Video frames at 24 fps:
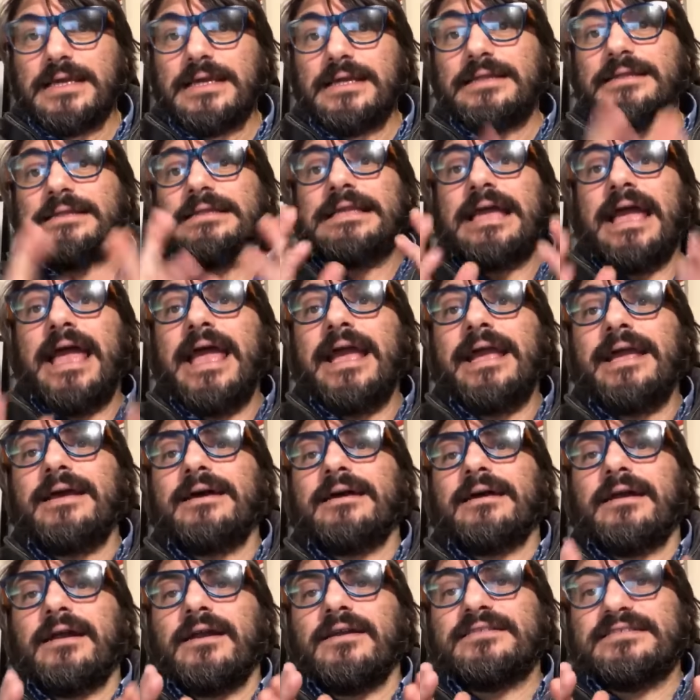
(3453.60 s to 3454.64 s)

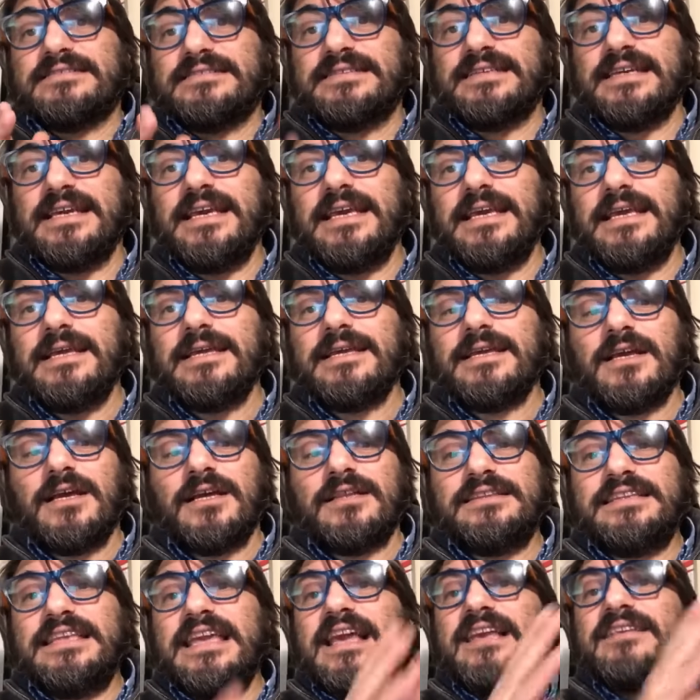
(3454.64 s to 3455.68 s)
Then see
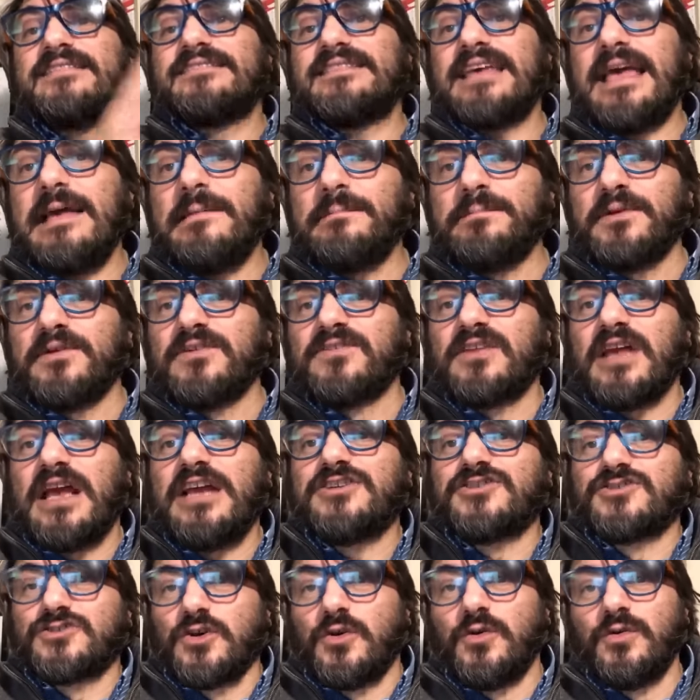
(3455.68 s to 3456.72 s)
the examples I
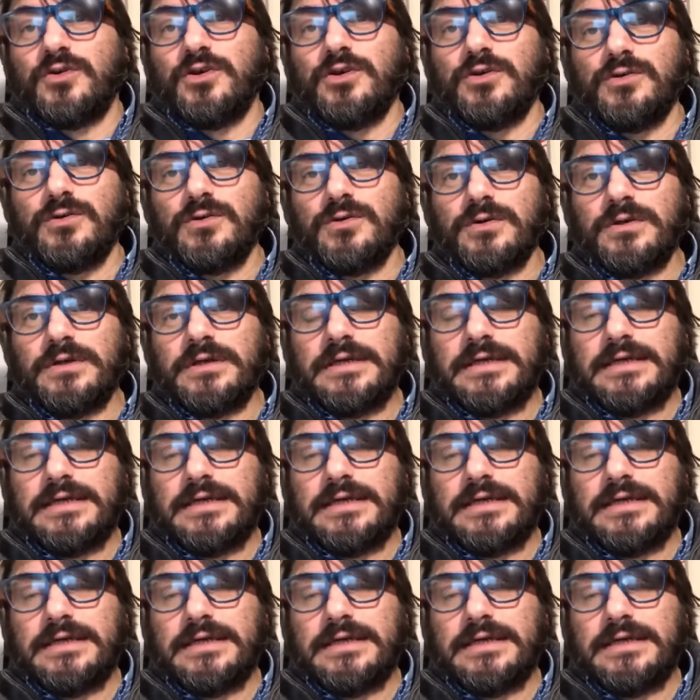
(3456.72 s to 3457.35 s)
showed you,